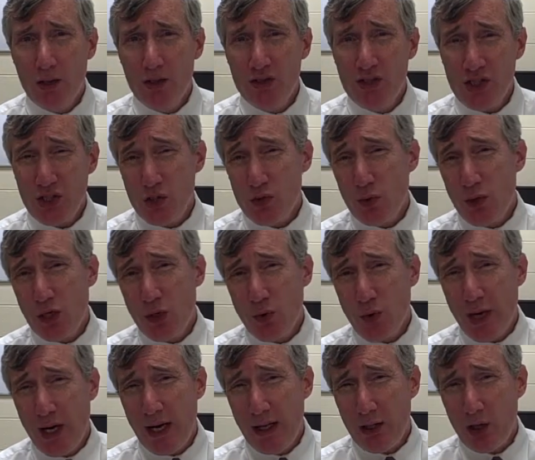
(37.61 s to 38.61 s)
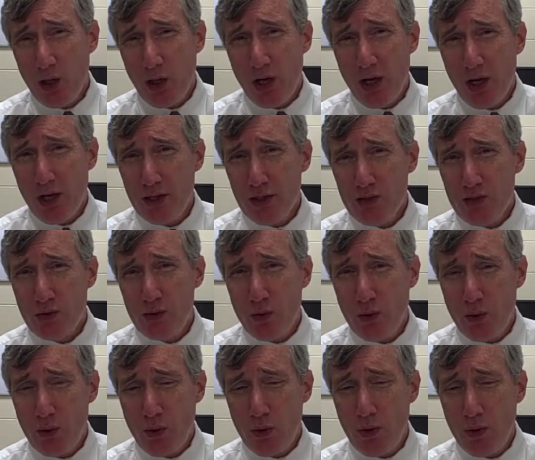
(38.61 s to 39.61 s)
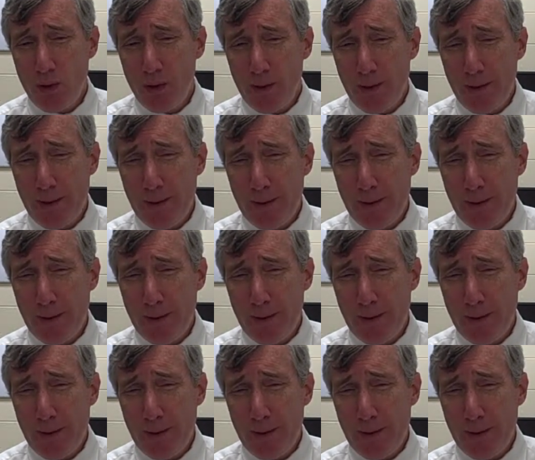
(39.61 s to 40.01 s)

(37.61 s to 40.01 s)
since we create laws or